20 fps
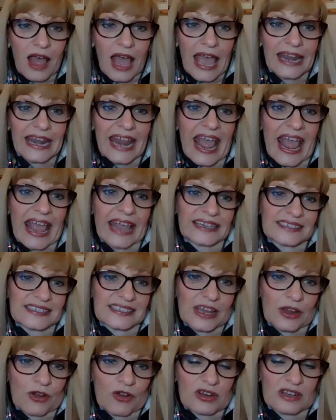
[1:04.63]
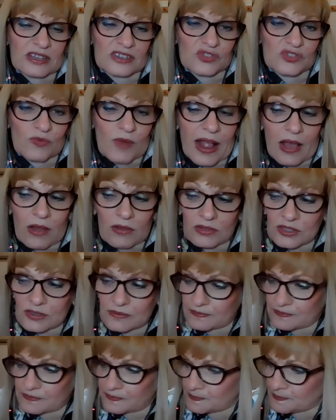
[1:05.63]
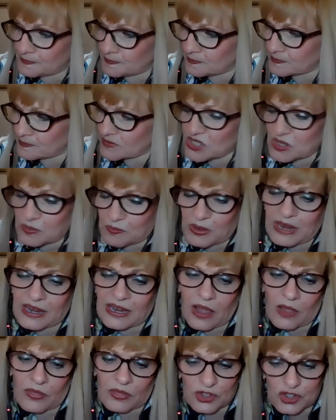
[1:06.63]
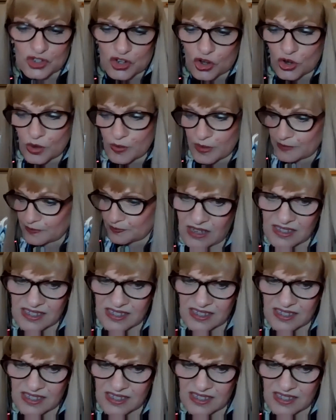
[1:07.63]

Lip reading: An asynchronous round, depending on the tournament,